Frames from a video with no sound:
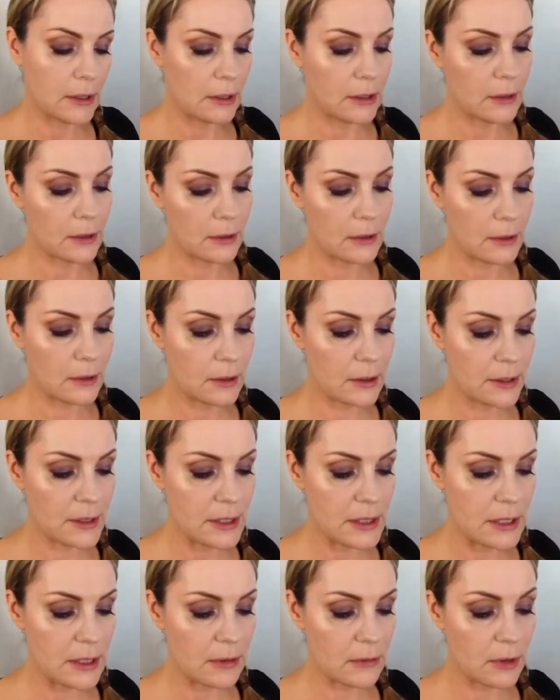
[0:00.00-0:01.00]
in RD
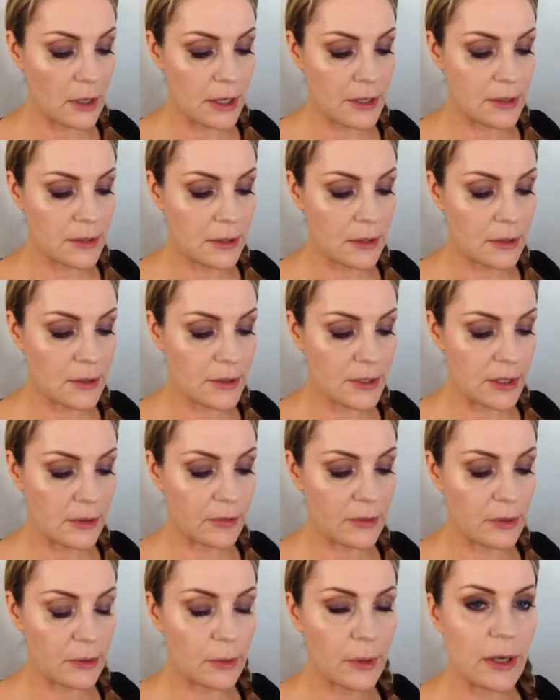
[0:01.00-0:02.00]
Red
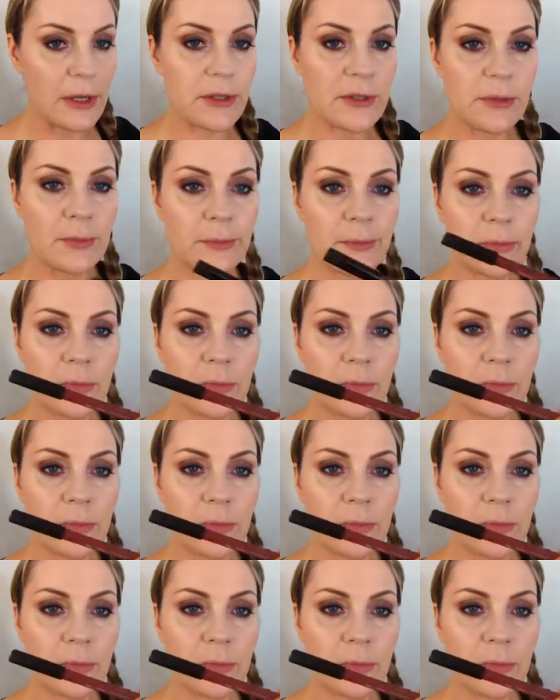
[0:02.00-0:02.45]
708.